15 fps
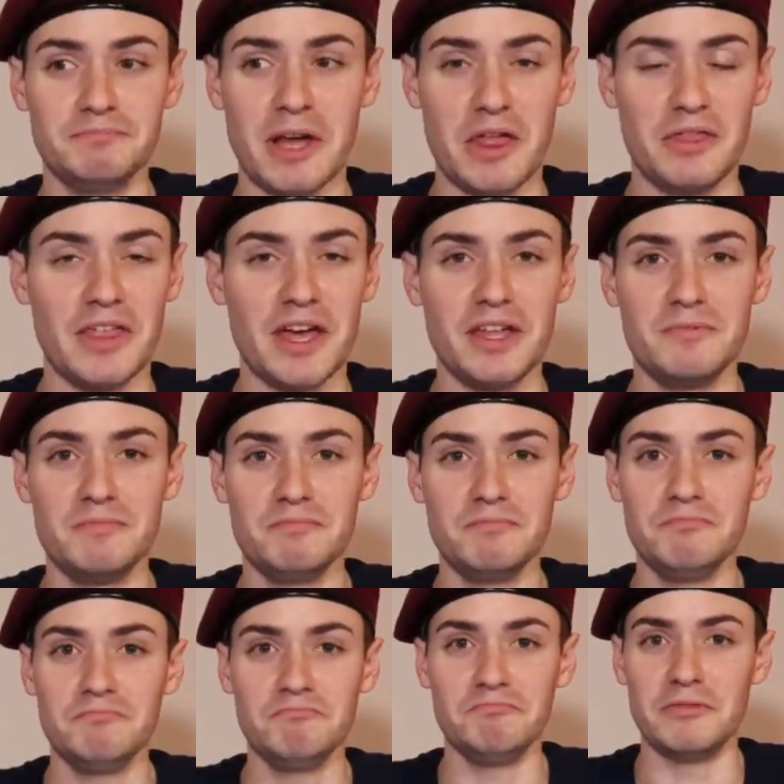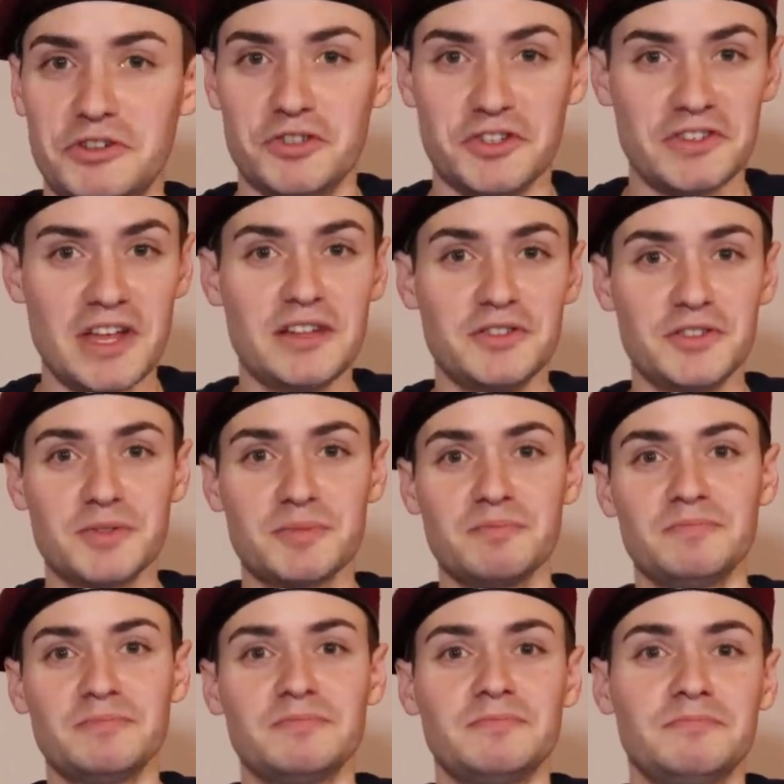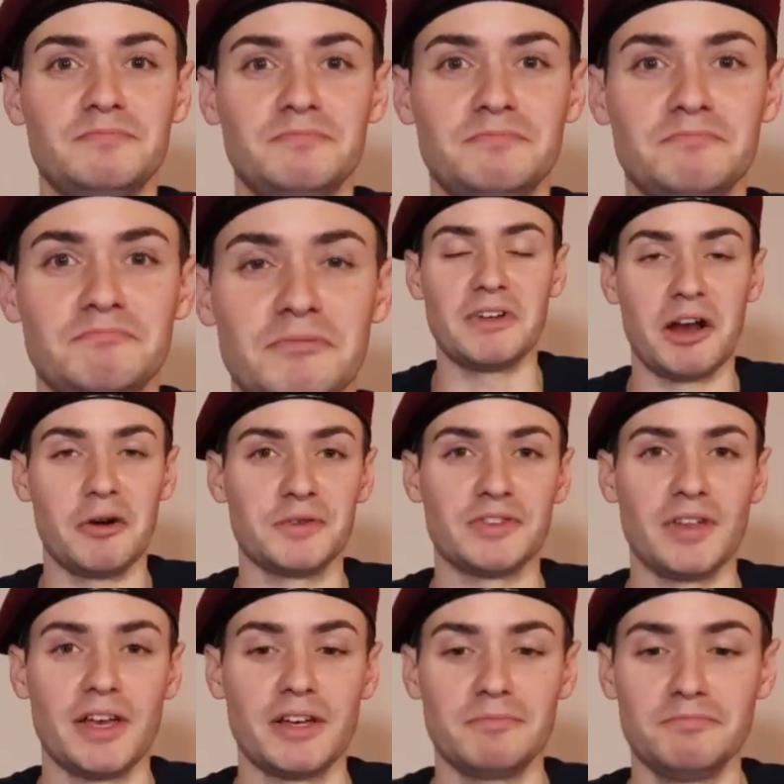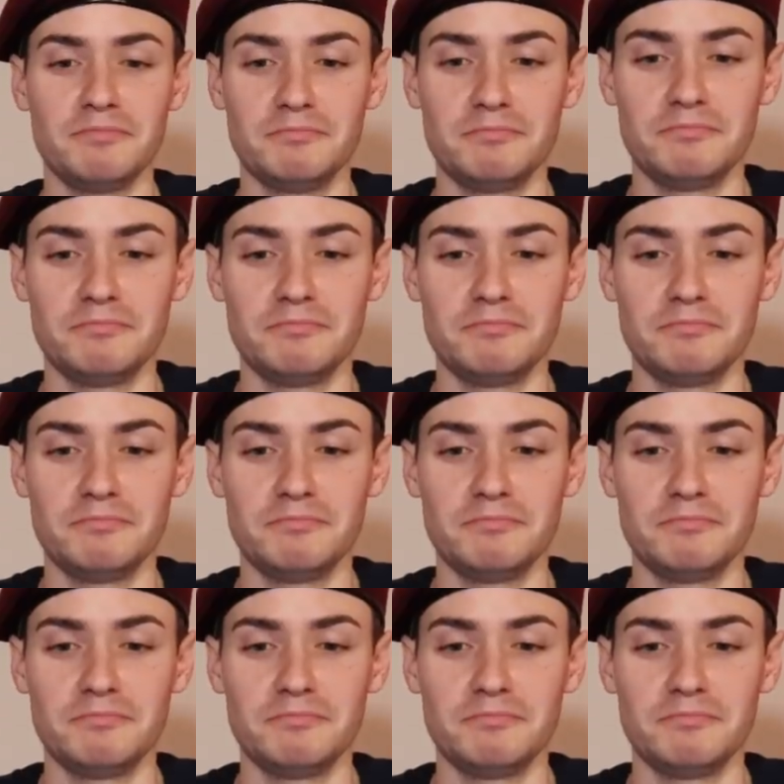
and then it just ends. And I was like,